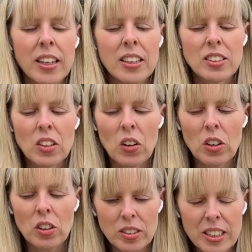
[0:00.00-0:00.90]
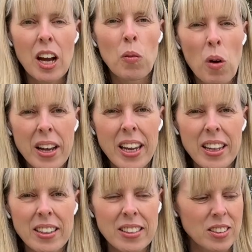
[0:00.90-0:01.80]
So the DIY
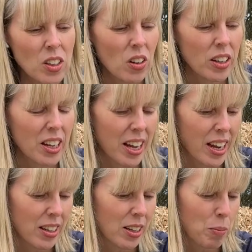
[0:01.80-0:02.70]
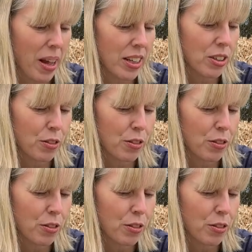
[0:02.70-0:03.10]
kit has got a heating mat